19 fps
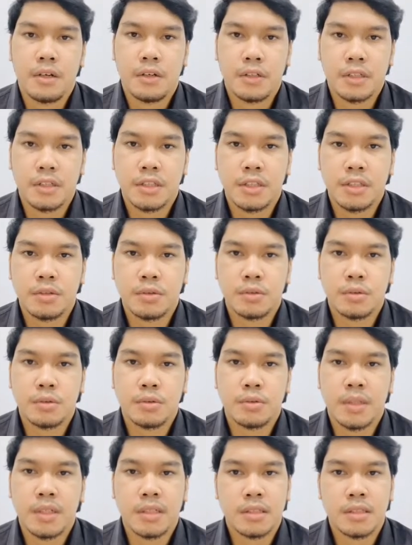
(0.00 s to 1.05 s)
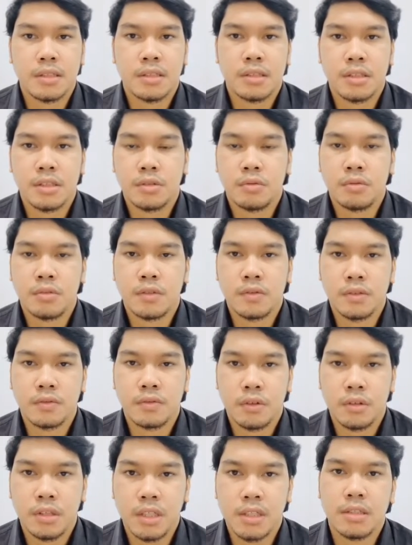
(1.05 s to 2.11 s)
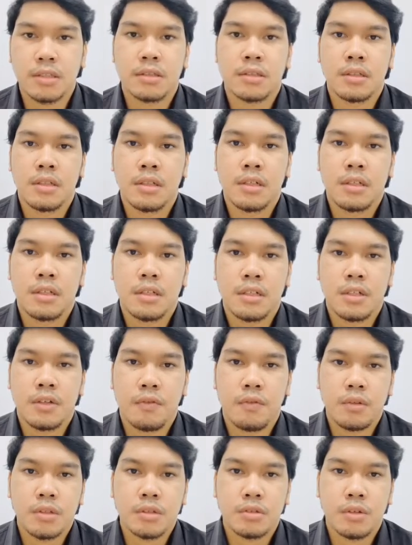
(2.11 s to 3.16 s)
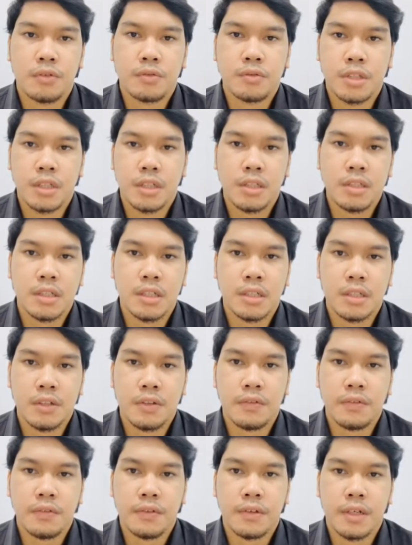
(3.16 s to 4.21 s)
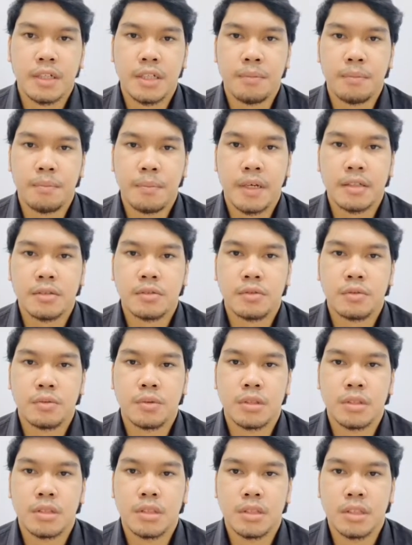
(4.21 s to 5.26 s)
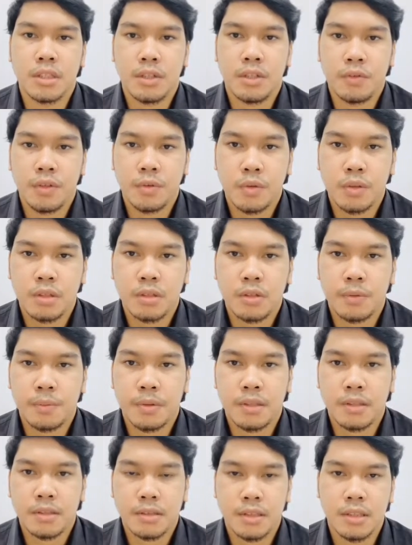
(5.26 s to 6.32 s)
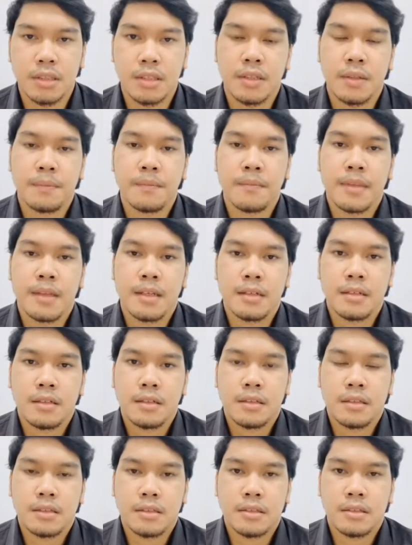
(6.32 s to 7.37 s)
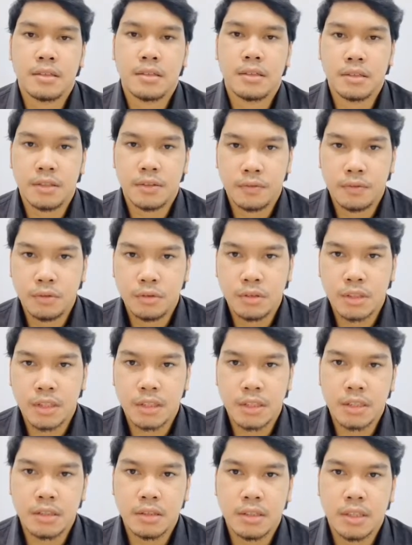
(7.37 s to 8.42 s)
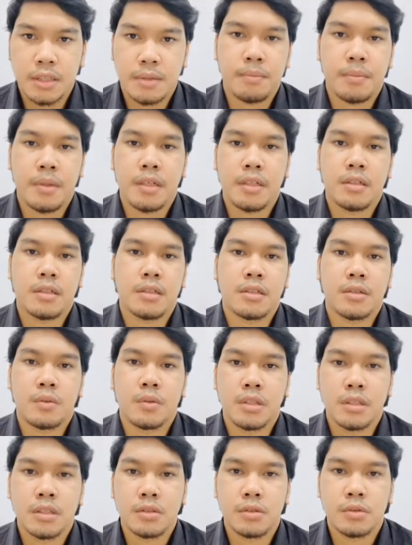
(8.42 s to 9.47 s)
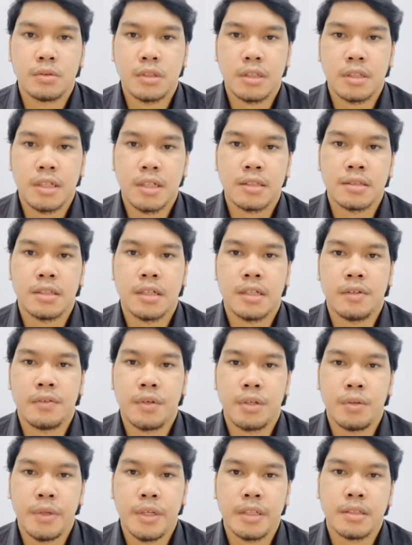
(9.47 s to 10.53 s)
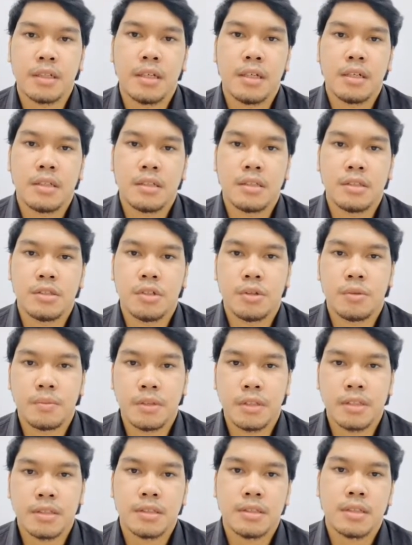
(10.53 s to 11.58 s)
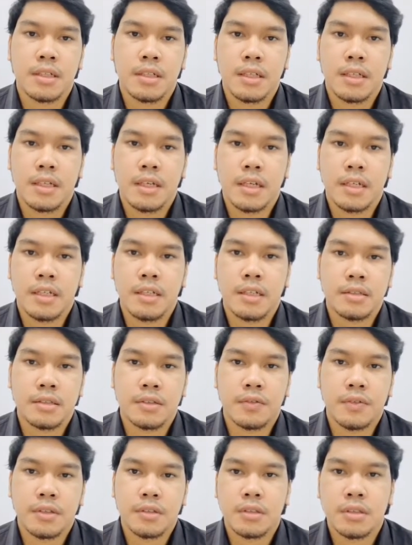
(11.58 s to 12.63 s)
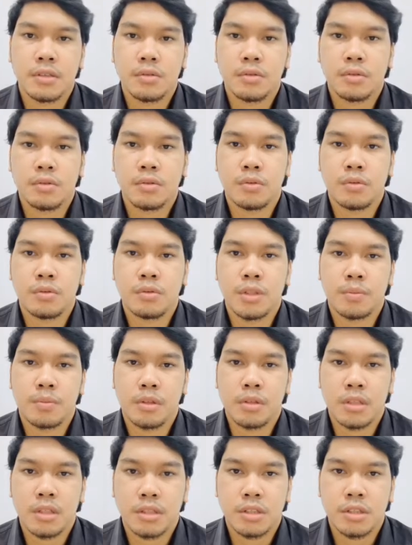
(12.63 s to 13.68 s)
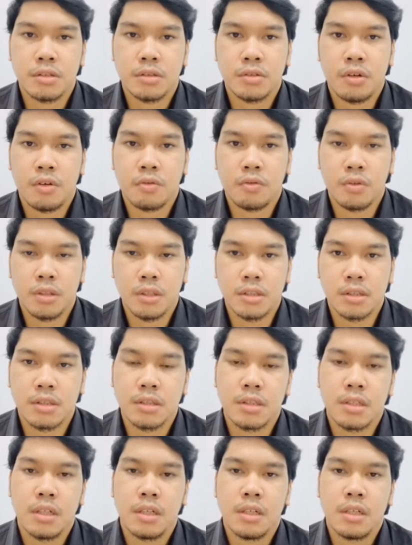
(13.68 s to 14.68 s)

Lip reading: According to Michael in 2014, the influence of training can give an impact toward the individual competency. Successful training can make workers to recognize and evaluate the job risk, and it is vital to the protections of workers.